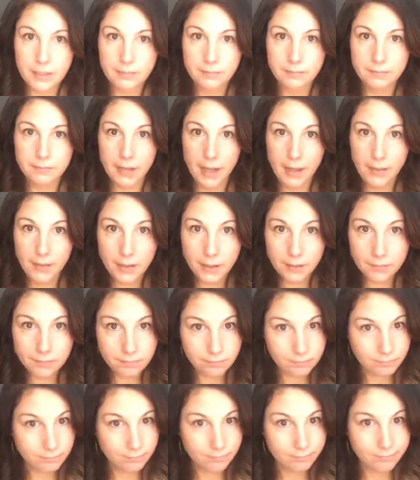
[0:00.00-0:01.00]
Nothing?
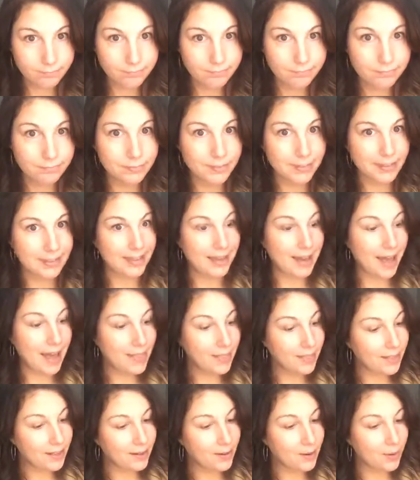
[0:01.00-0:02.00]

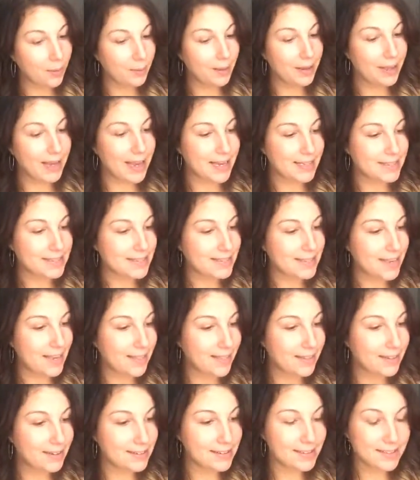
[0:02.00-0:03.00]
Nothing? Nobody has
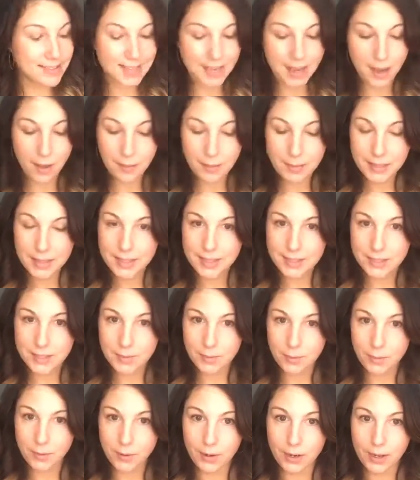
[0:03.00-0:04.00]
nothing to tell me this
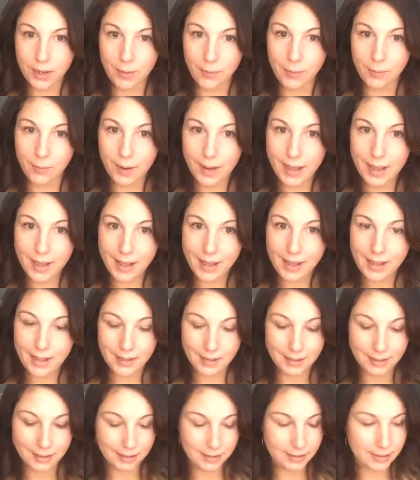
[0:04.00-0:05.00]
morning.
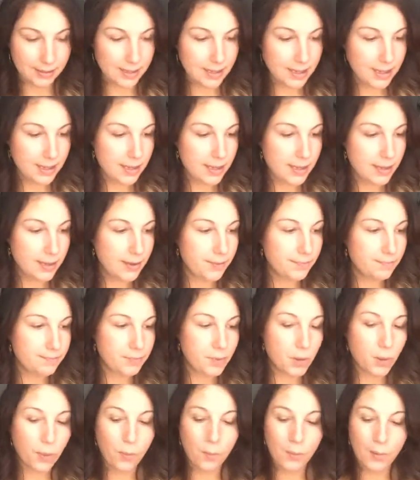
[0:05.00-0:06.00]
Wow.
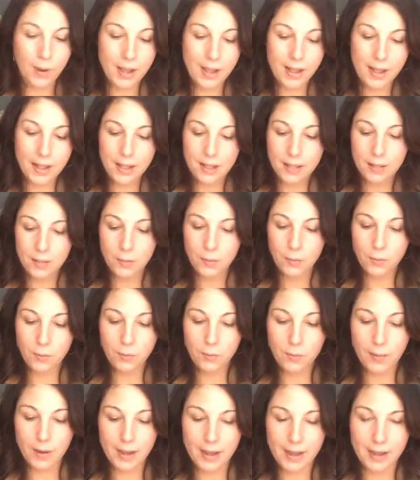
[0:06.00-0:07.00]

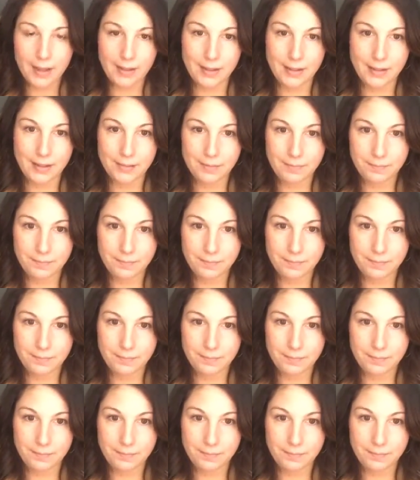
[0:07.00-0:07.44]
well.